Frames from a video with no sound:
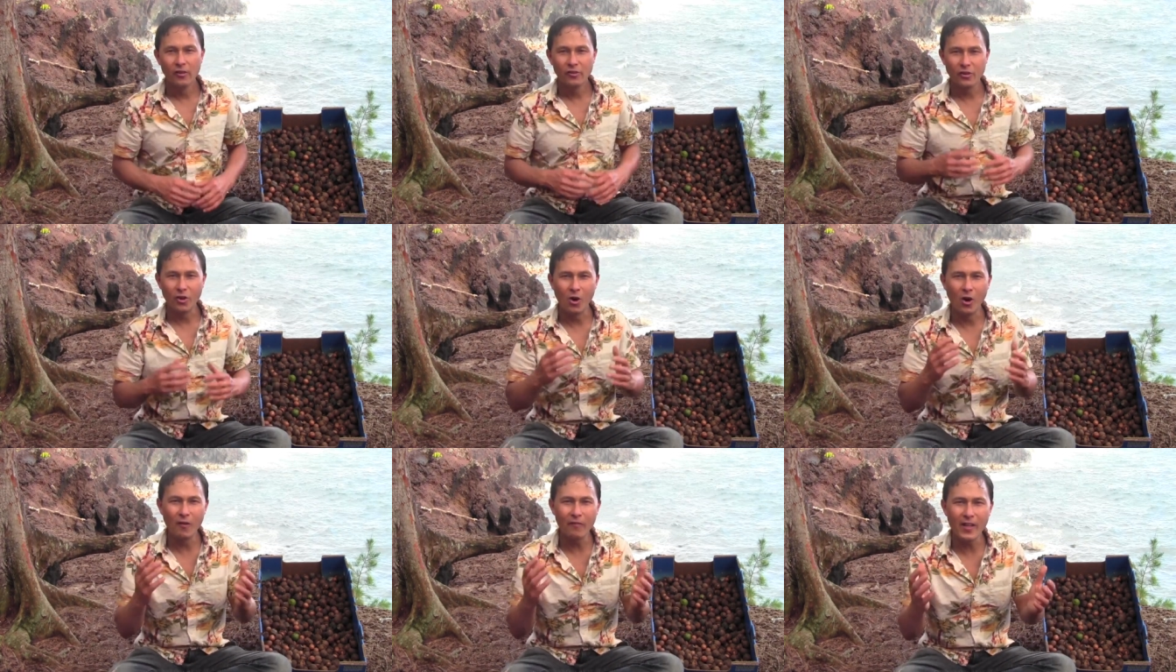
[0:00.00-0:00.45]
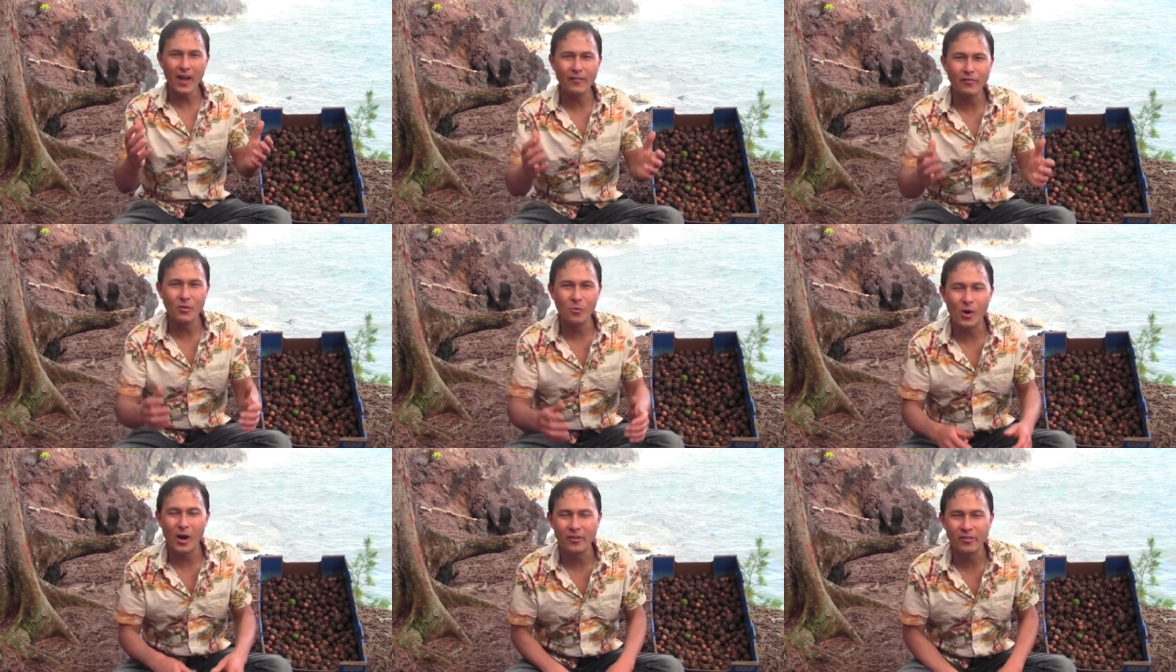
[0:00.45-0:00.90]
So hopefully
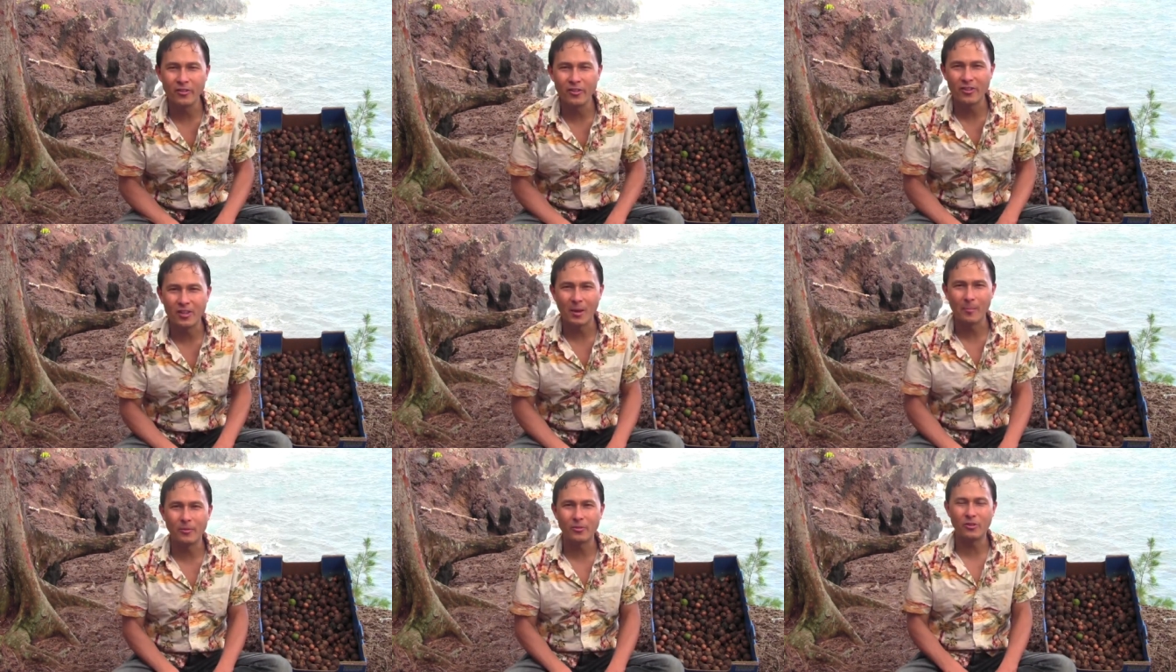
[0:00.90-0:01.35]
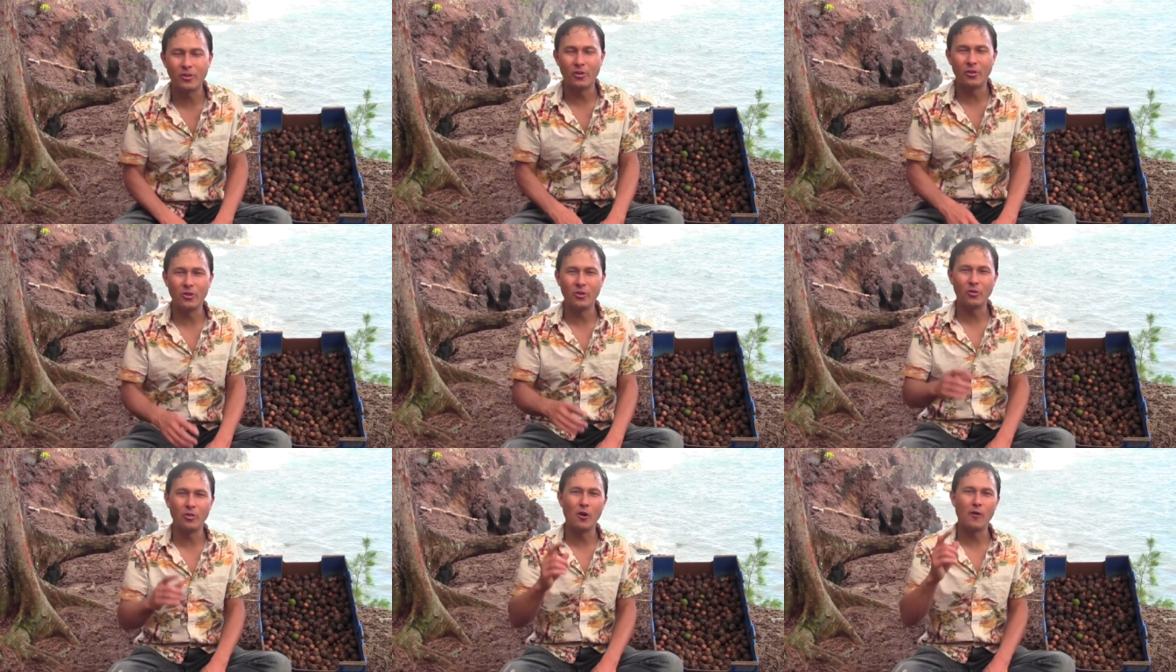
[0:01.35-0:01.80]
after watching this
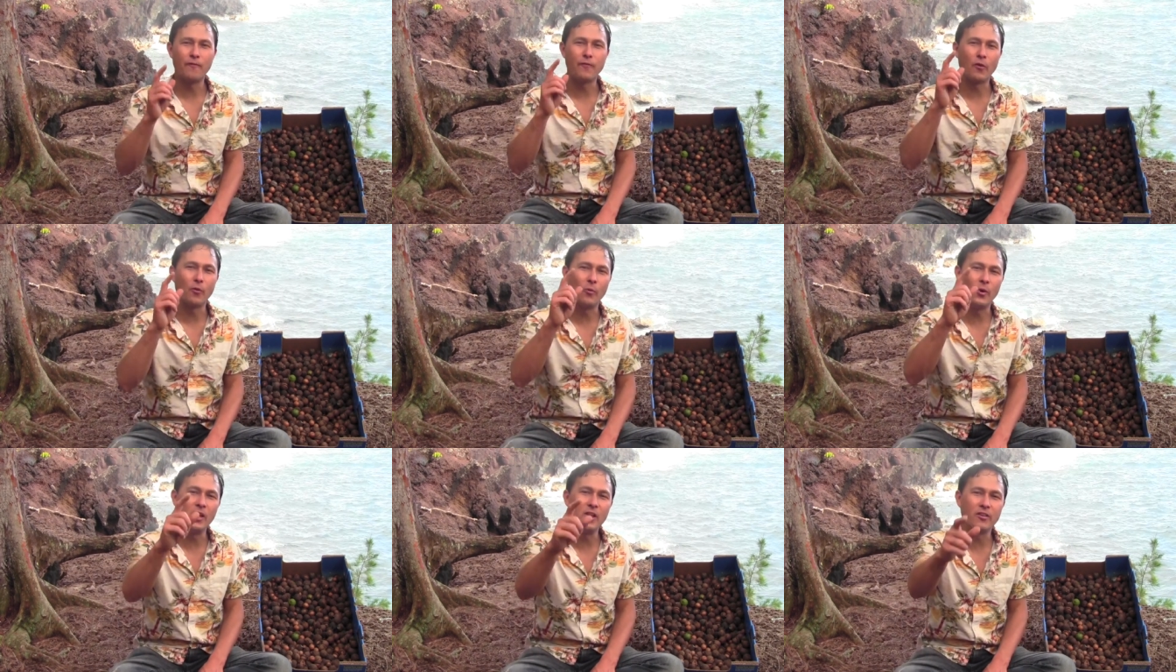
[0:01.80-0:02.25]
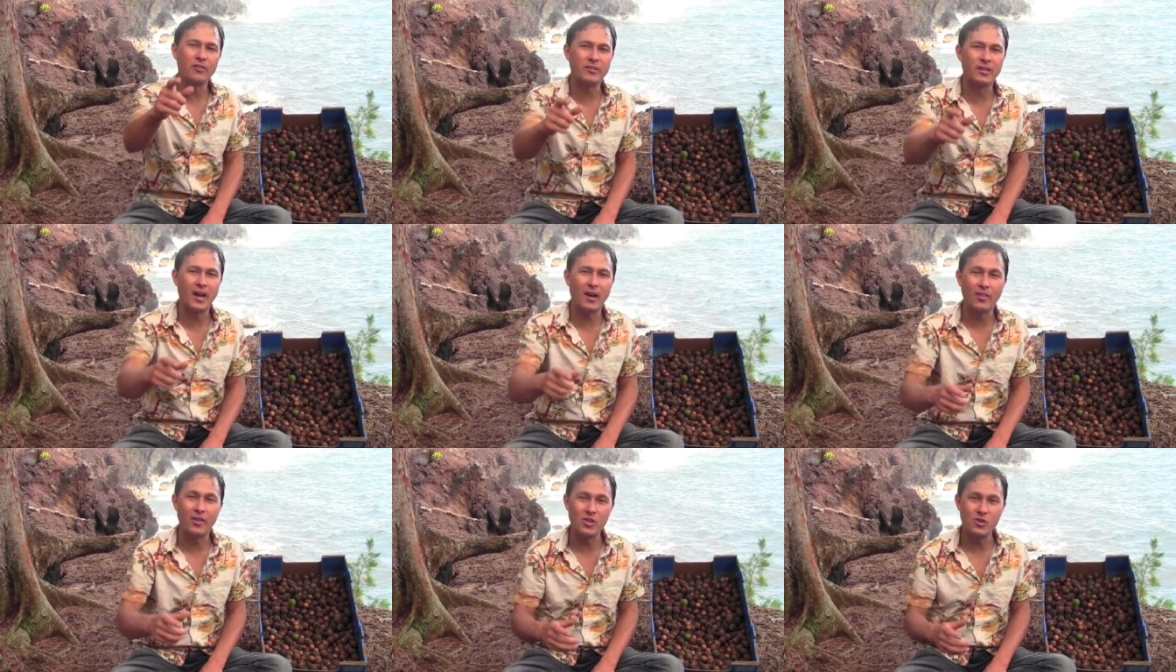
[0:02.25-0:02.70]
episode, you'll know for
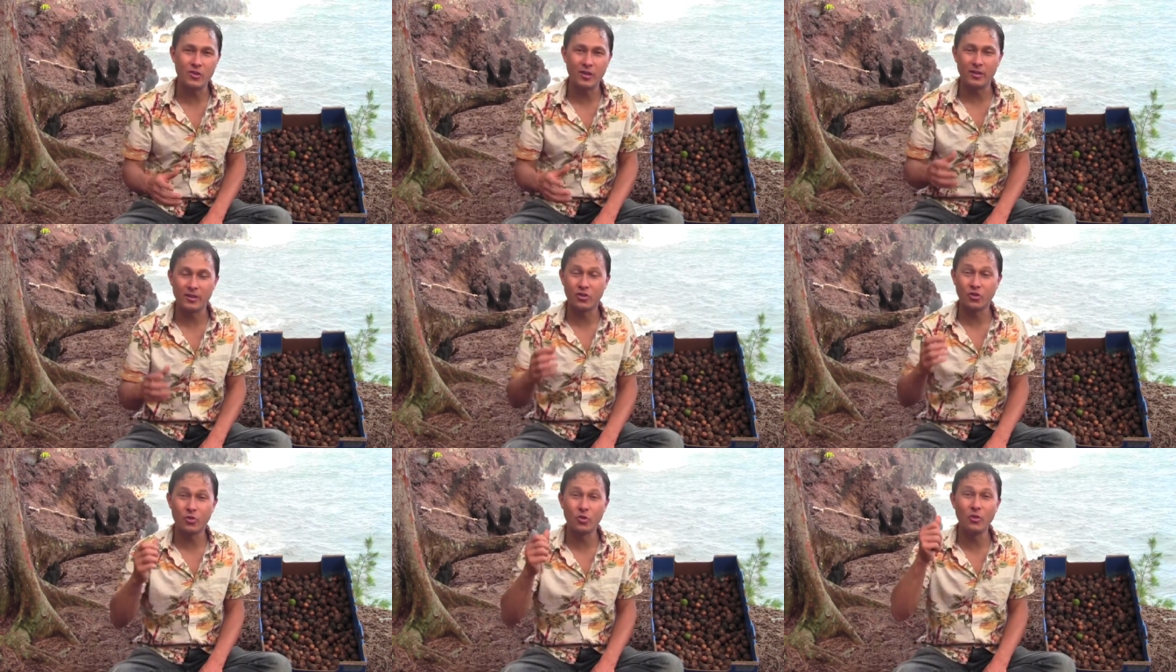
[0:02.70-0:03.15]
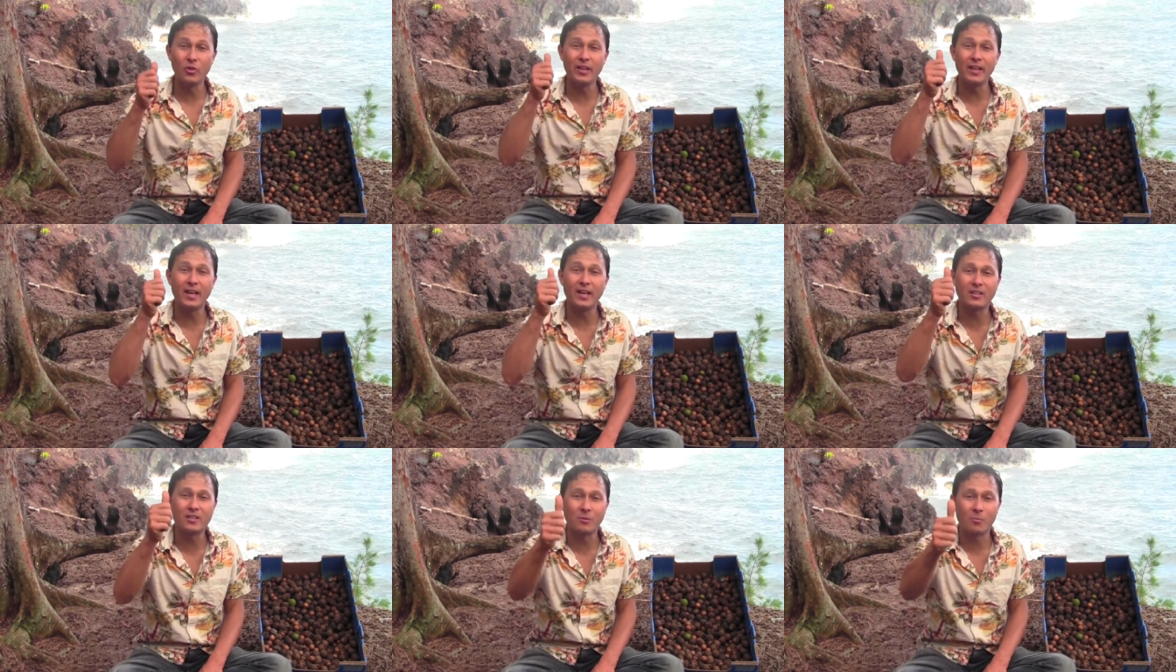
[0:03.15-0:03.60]
reals now that you can
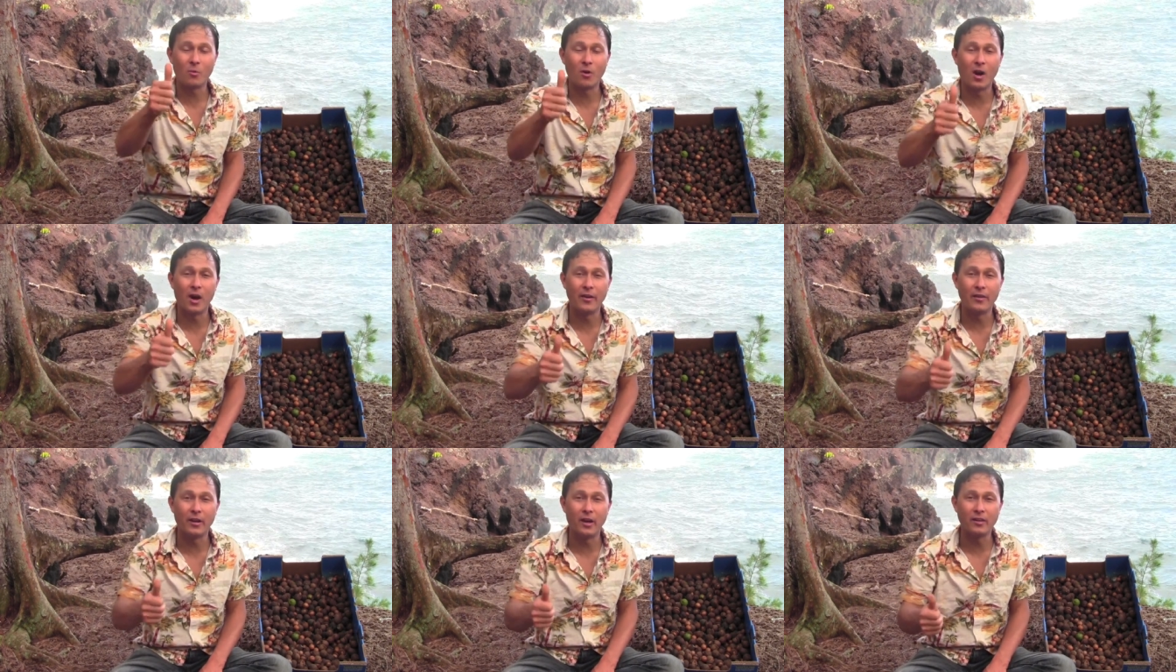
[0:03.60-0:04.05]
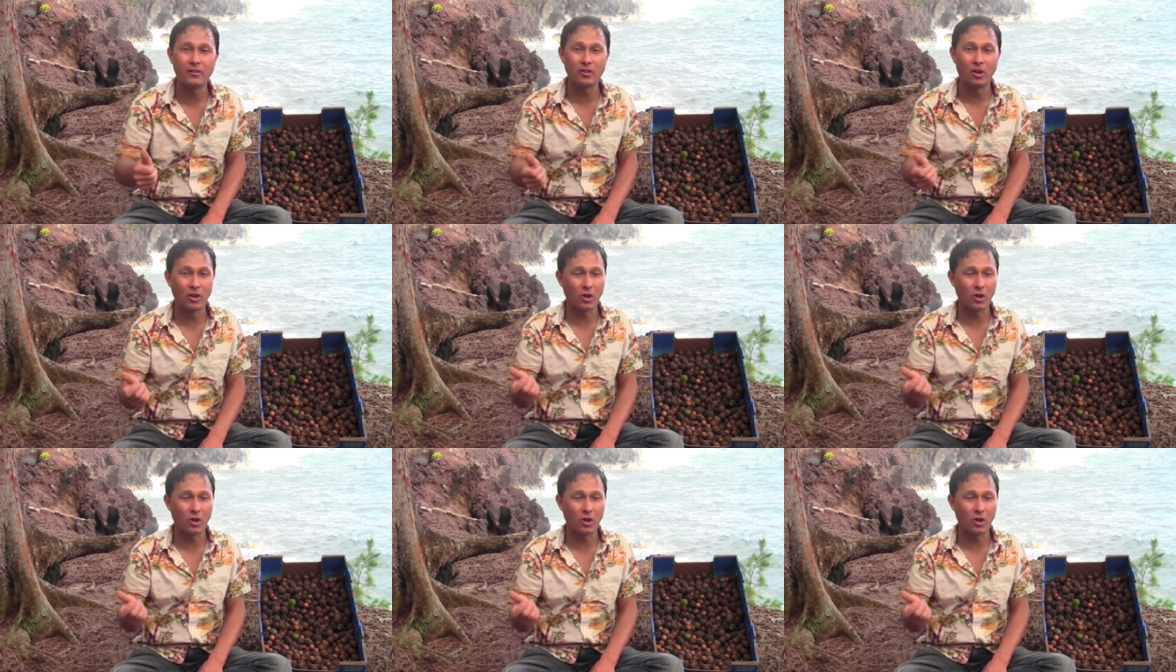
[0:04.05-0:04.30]
truly get some raw nuts.